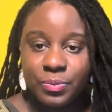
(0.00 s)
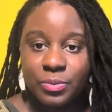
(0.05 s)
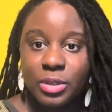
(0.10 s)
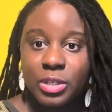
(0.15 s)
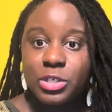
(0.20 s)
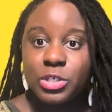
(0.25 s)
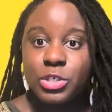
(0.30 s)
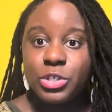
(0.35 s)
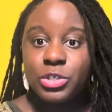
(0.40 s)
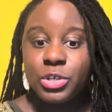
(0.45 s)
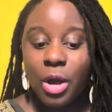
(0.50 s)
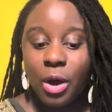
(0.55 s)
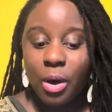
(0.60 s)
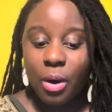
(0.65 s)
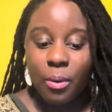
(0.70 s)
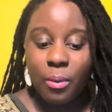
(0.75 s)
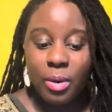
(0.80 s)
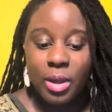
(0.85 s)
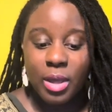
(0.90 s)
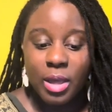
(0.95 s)

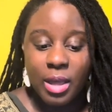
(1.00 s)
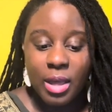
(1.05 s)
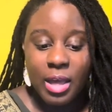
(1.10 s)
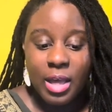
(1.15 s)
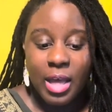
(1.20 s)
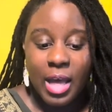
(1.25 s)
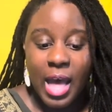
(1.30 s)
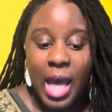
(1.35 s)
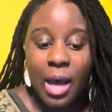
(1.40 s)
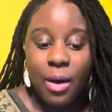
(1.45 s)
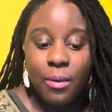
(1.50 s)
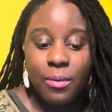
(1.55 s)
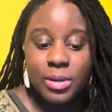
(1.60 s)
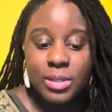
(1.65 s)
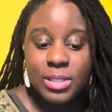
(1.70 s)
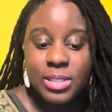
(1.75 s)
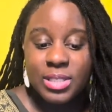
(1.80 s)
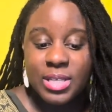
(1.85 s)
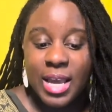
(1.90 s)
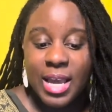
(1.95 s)
So I would
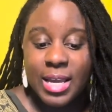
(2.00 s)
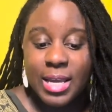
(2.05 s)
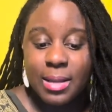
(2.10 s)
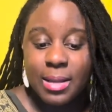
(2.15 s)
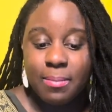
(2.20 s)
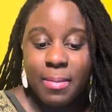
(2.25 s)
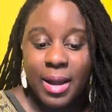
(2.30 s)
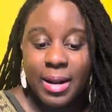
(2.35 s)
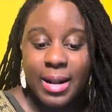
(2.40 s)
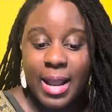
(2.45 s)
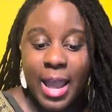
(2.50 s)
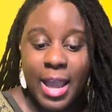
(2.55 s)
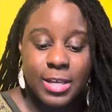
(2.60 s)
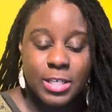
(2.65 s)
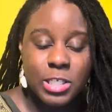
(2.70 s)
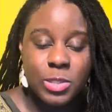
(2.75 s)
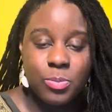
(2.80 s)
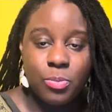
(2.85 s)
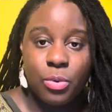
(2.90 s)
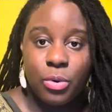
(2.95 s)
say my
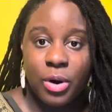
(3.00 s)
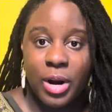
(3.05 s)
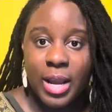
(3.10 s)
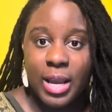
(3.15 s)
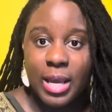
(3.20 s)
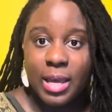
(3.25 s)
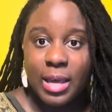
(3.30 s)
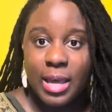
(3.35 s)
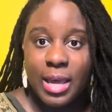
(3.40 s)
diasporic